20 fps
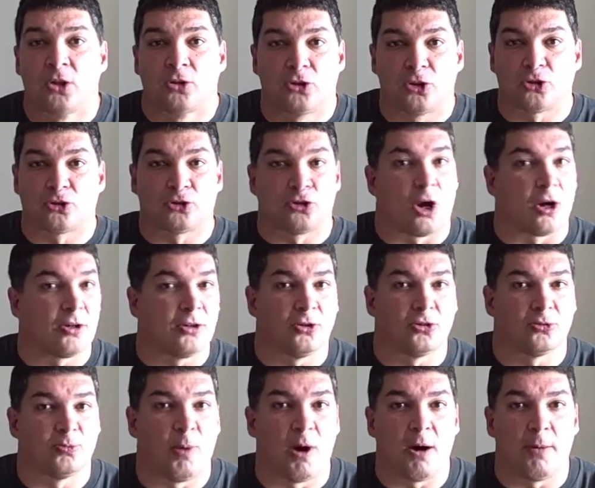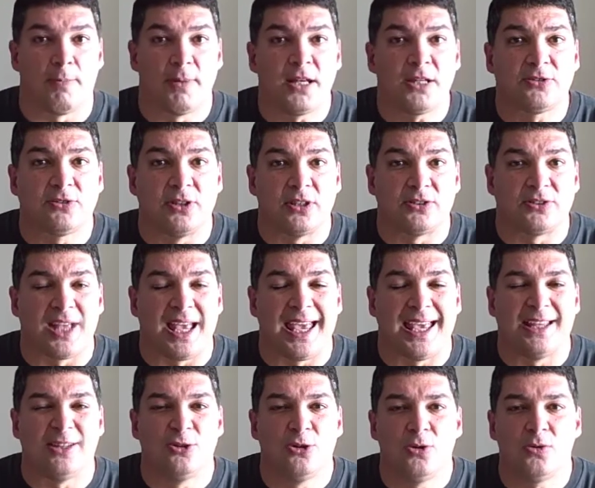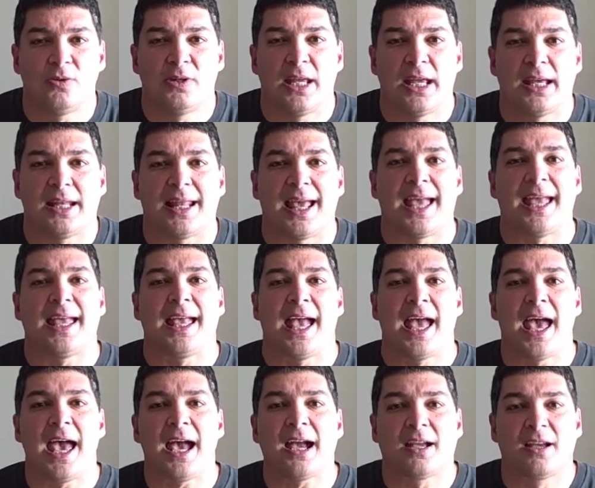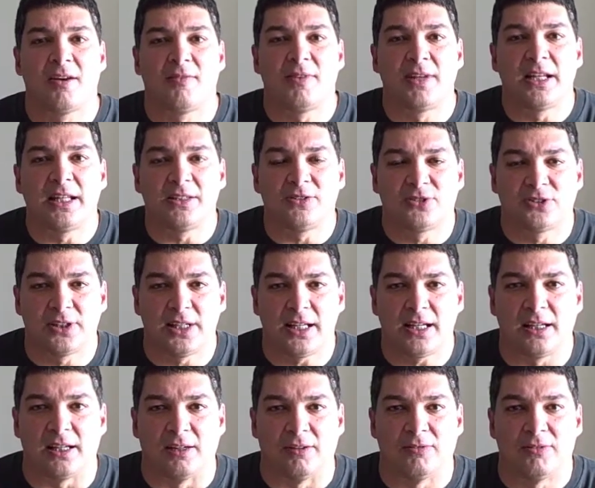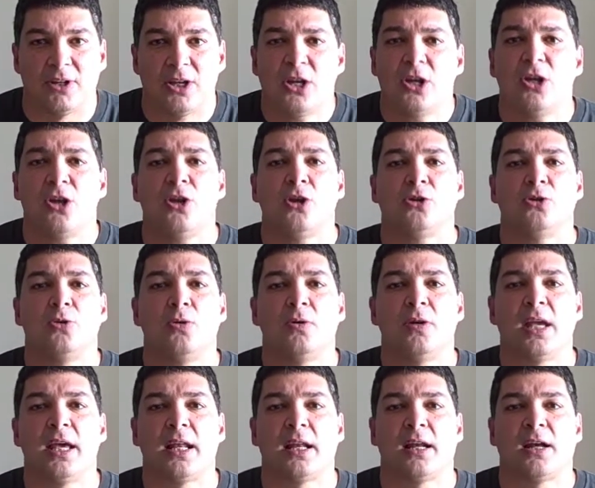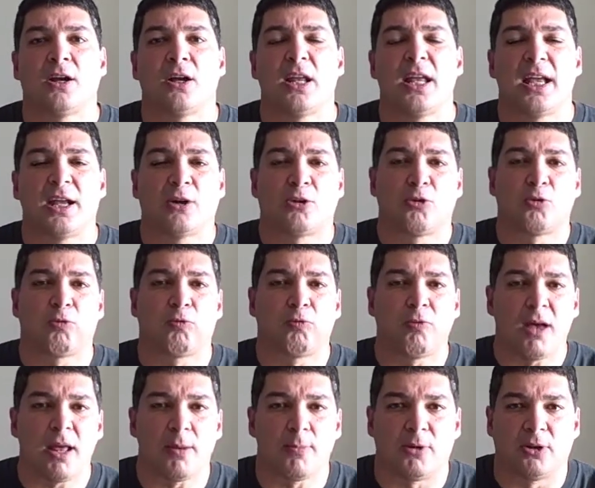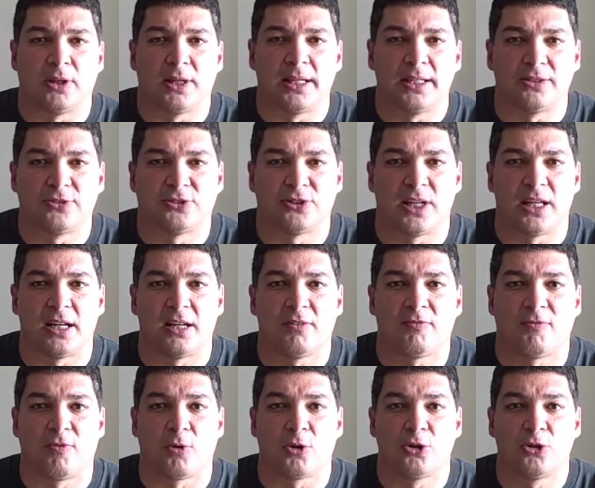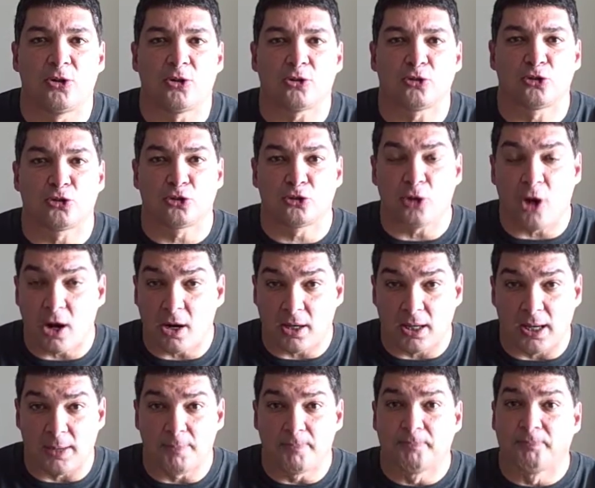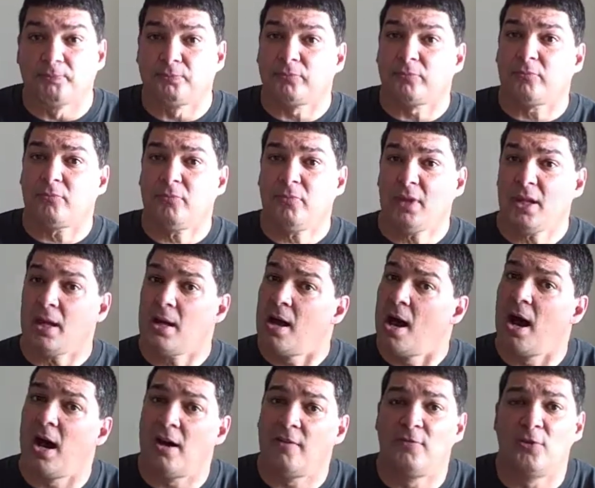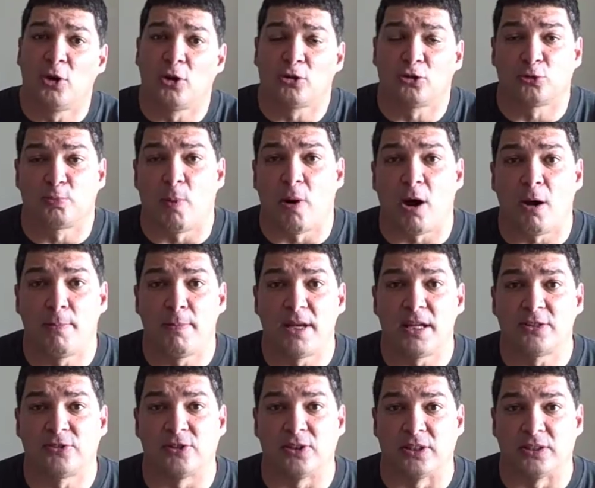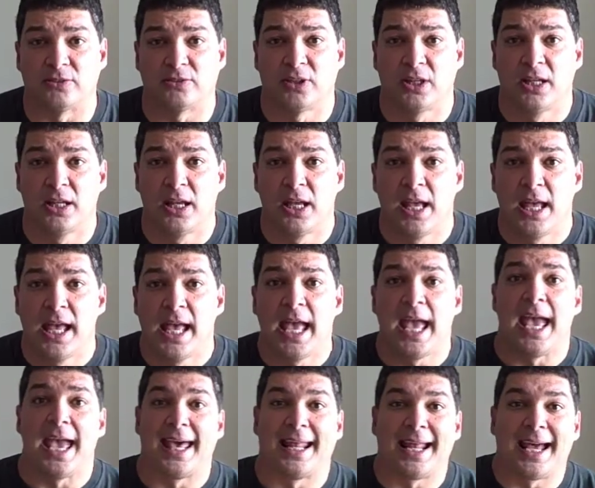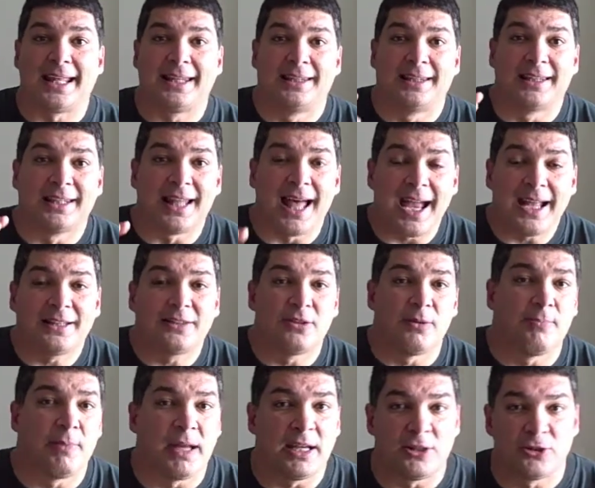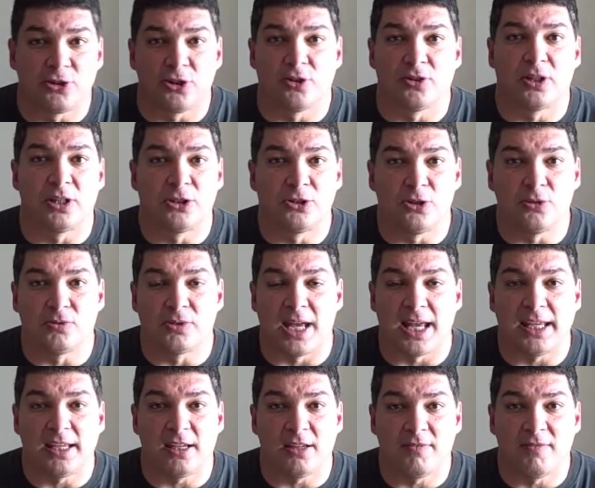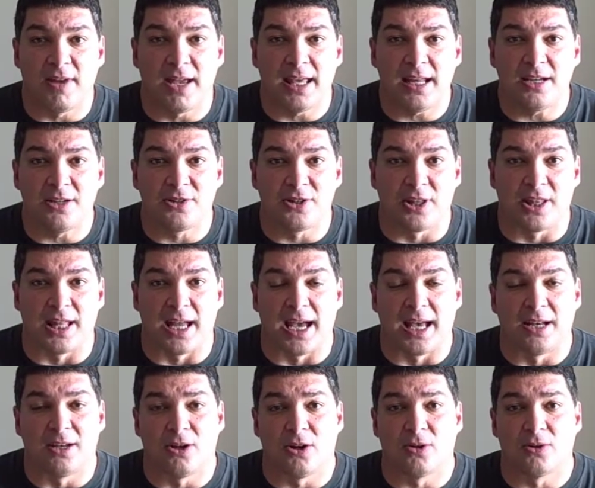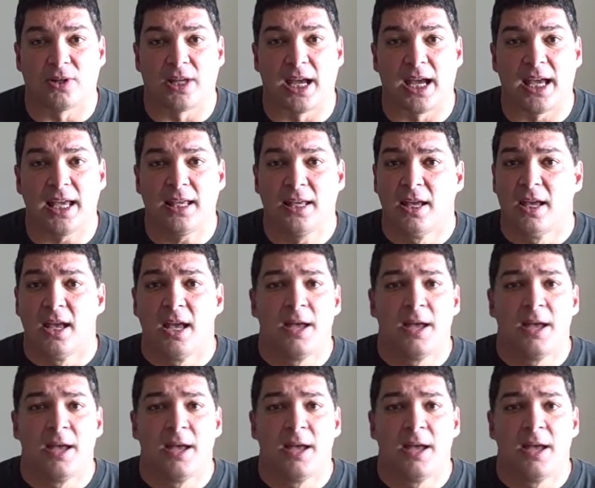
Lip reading: to start your small business, and you get a heck of an incentive. You get an incredible incentive for your startup of your small business. And I'd like to make sure that you take advantage of that, okay?